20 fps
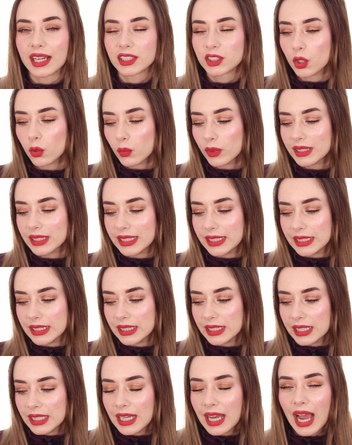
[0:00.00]
I don't
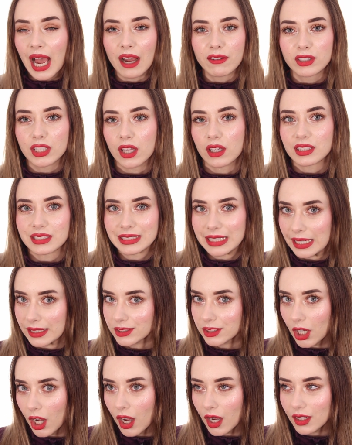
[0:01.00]
really have a lot of
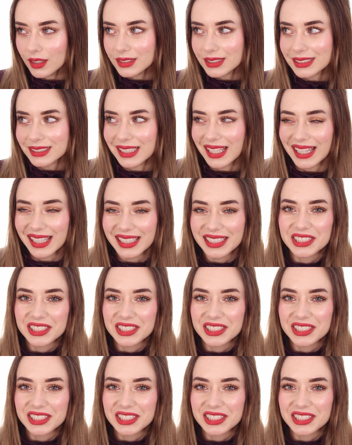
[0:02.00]
TikToks,